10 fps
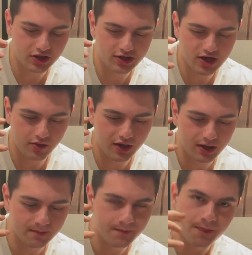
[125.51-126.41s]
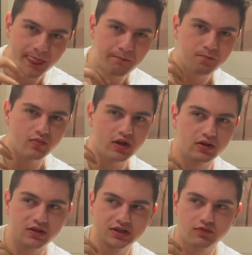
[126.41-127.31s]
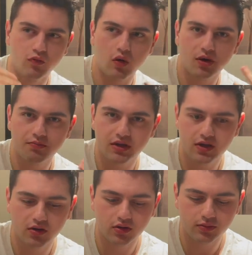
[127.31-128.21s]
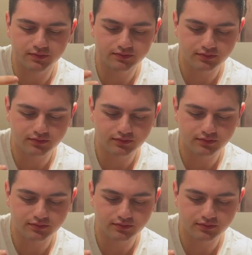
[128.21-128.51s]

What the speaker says: showing at least one meal